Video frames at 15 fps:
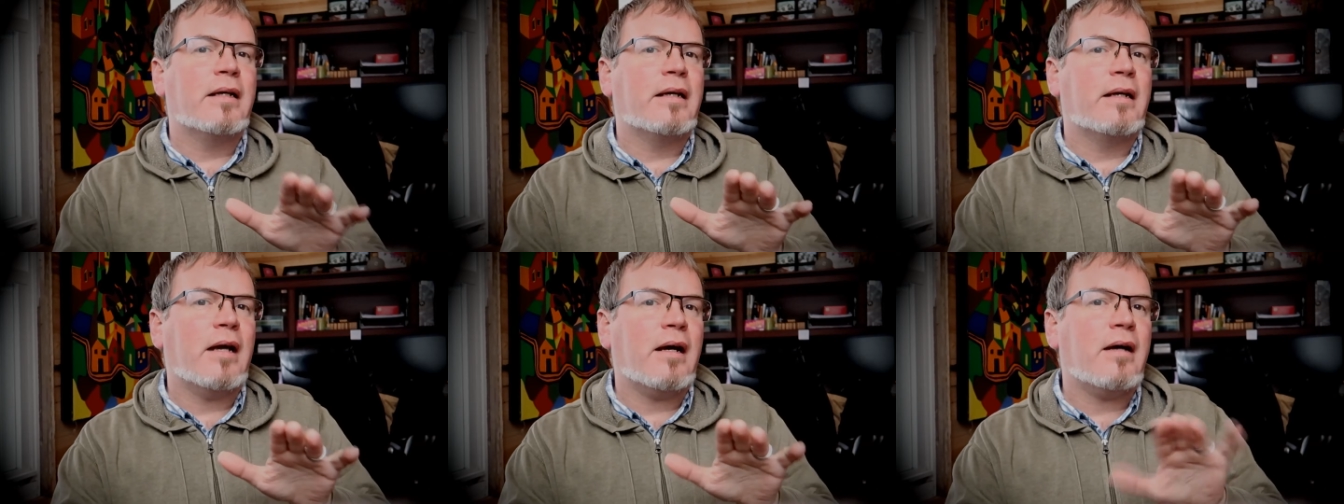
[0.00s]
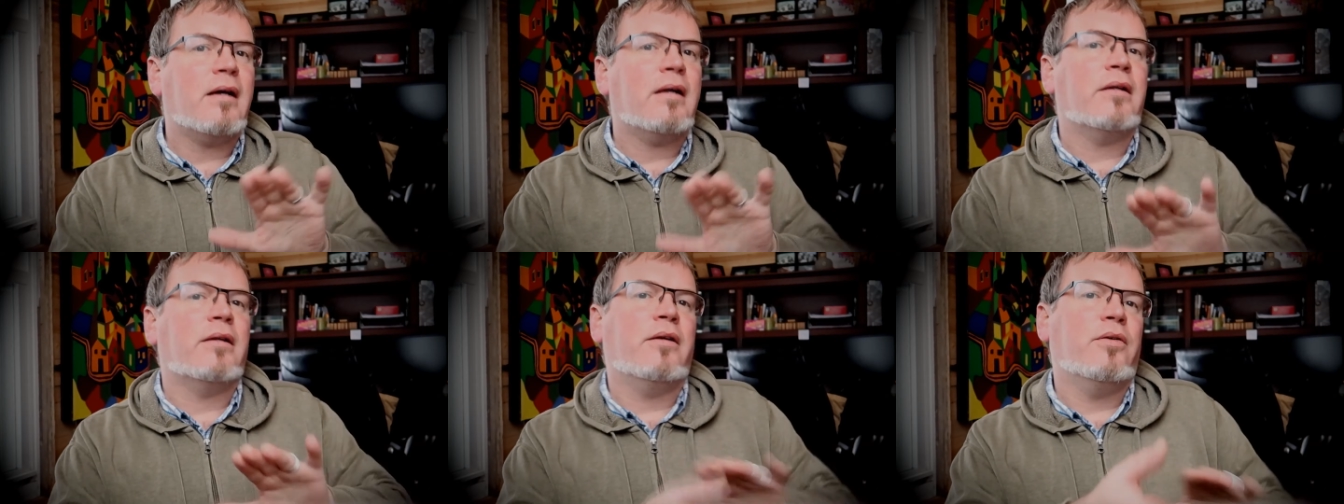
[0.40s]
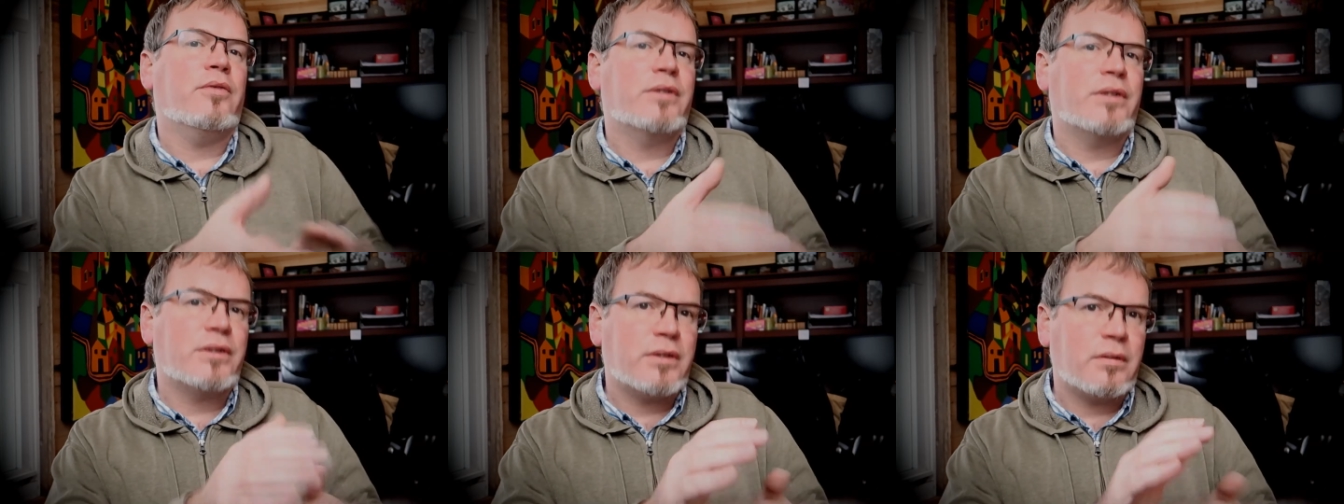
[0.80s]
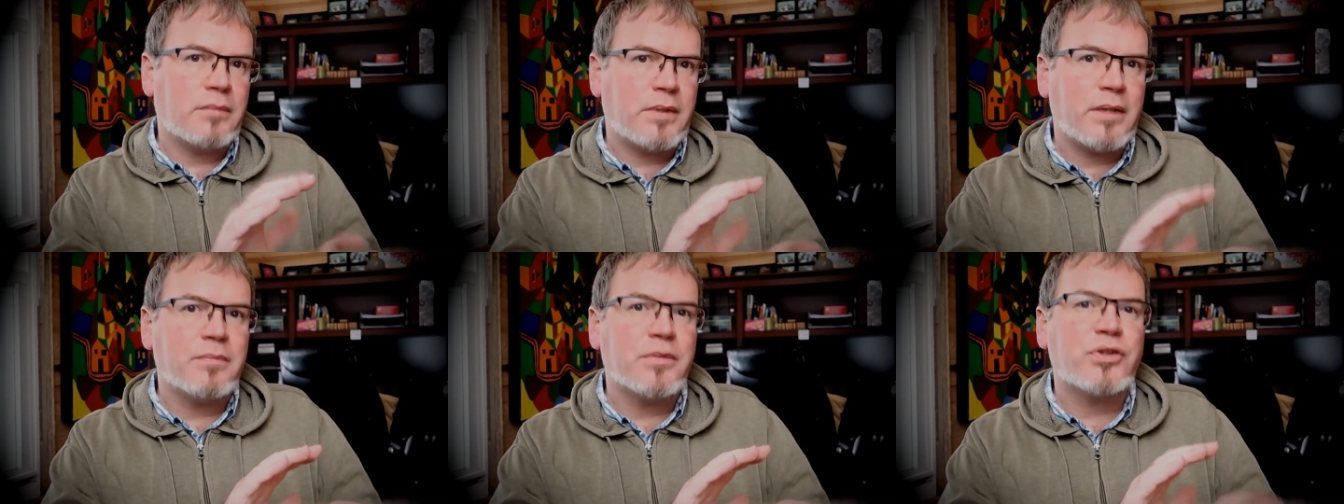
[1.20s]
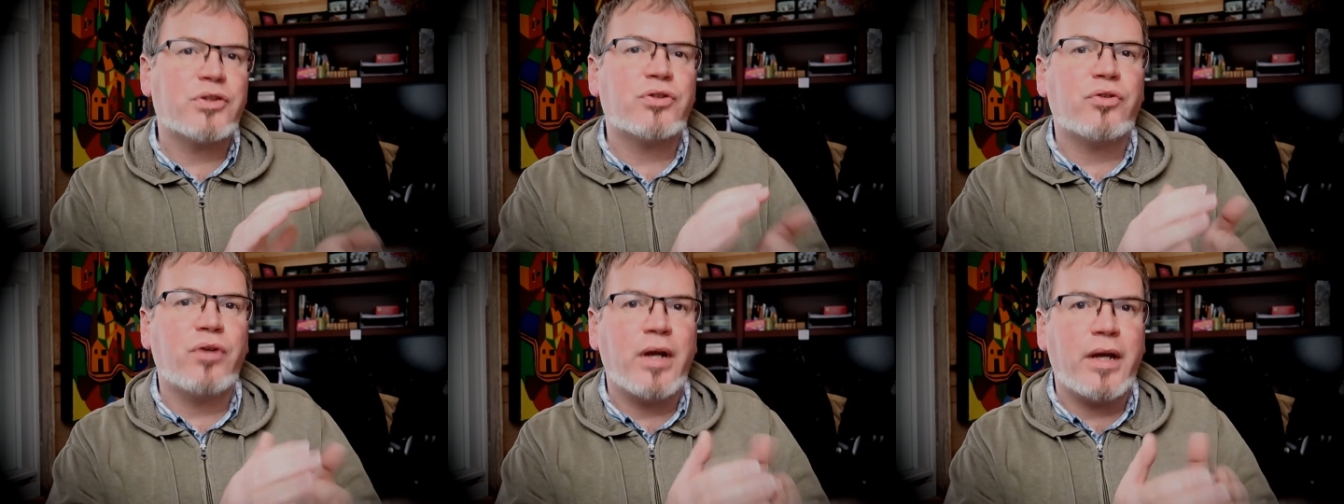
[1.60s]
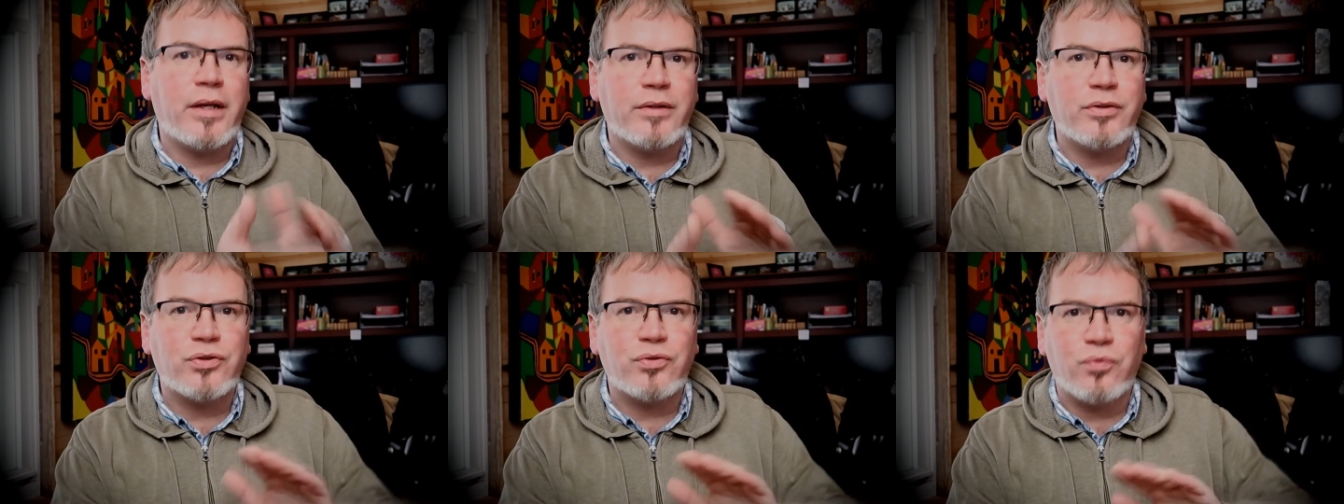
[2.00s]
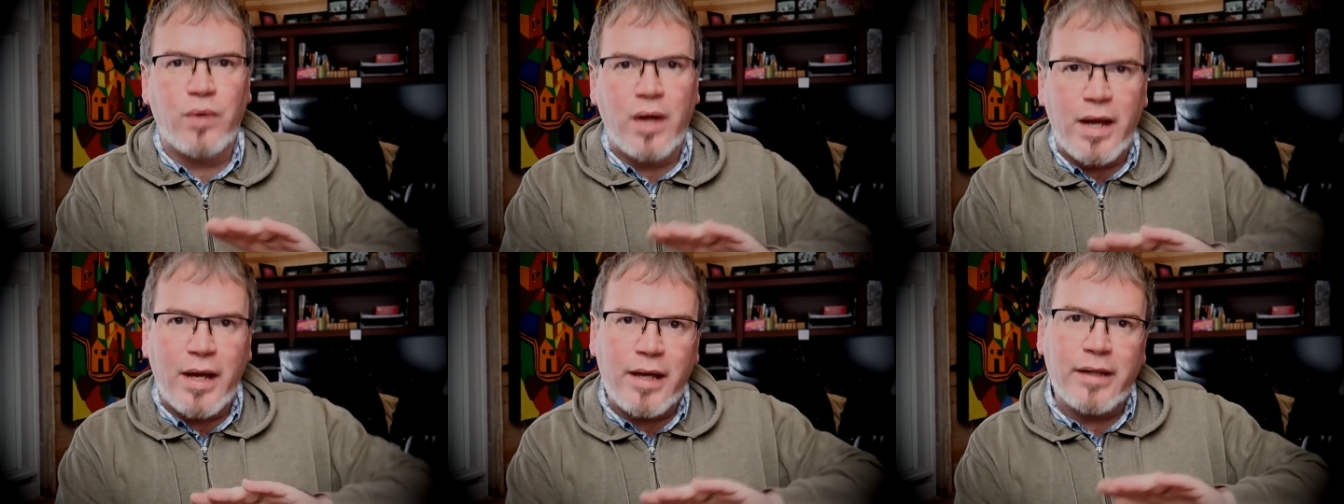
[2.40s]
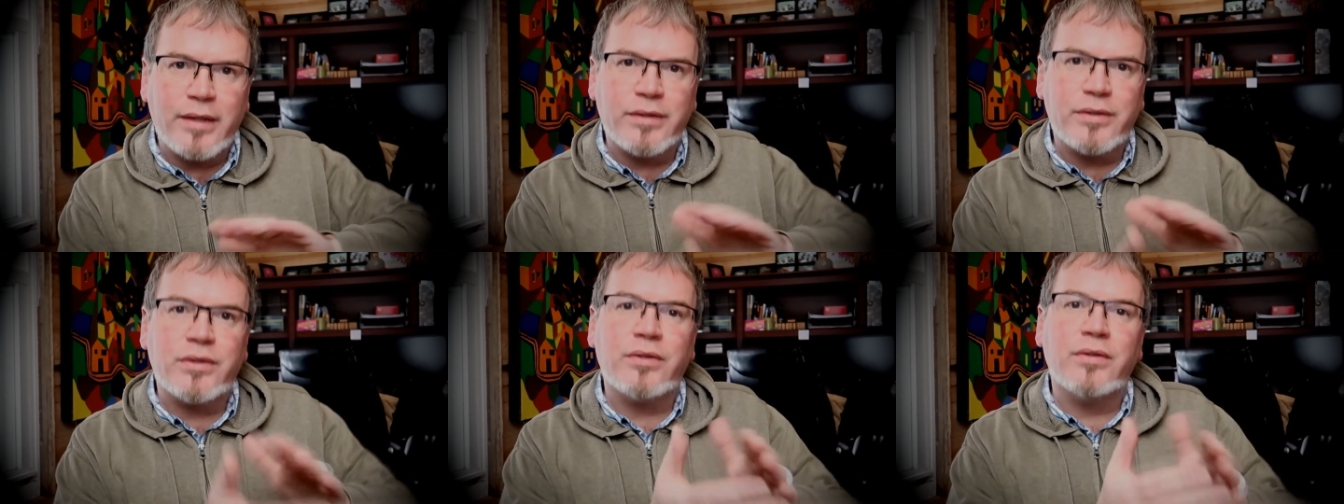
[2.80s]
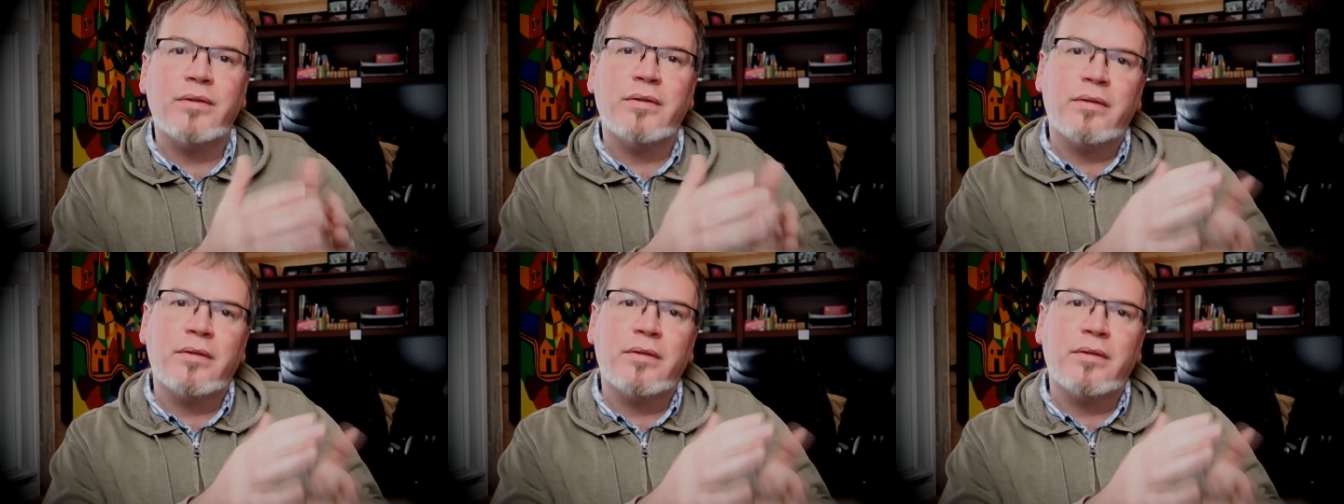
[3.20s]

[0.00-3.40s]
God uses sometimes strange ways